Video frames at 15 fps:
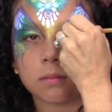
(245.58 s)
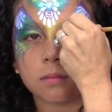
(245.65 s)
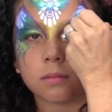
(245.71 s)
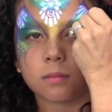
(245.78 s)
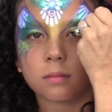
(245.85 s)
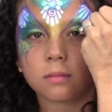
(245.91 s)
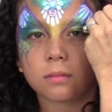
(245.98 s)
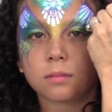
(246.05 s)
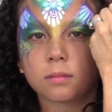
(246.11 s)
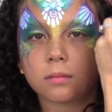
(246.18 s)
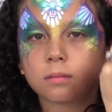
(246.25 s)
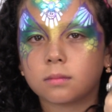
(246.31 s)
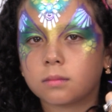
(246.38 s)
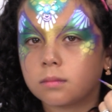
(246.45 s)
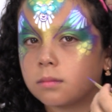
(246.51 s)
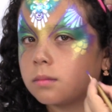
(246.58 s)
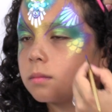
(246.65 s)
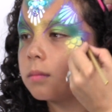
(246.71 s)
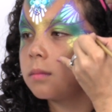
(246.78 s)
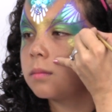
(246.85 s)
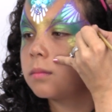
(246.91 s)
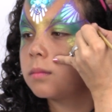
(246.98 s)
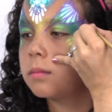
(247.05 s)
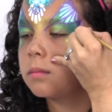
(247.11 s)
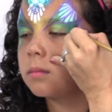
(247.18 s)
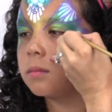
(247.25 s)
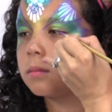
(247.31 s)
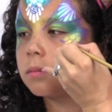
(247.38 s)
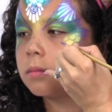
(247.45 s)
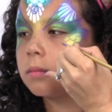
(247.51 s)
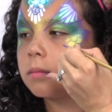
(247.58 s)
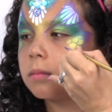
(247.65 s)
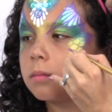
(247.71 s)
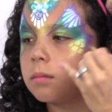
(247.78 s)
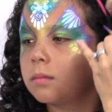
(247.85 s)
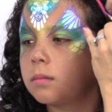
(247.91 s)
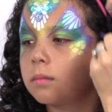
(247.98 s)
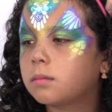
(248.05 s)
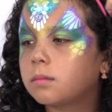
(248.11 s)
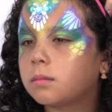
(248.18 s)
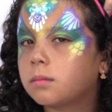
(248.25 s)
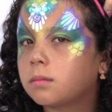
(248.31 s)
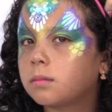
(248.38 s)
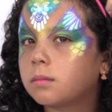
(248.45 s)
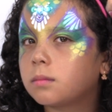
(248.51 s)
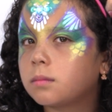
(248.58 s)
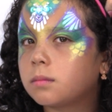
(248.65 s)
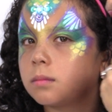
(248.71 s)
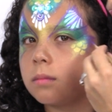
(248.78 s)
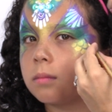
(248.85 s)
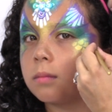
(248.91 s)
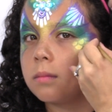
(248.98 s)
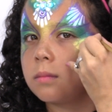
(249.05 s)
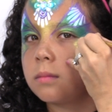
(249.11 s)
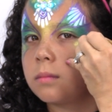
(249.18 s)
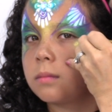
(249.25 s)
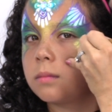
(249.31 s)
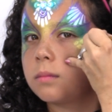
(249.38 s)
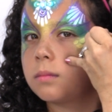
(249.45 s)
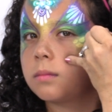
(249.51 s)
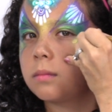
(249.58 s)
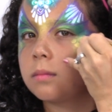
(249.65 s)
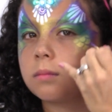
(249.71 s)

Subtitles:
Nobody speaks.